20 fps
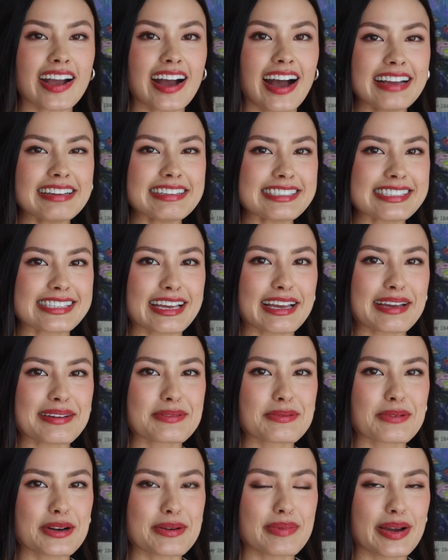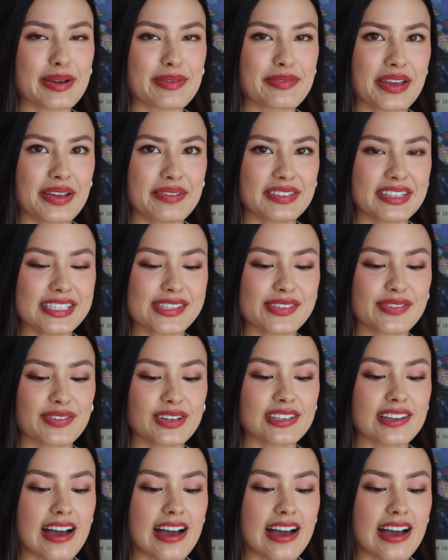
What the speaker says: kind of saved one of my favorites for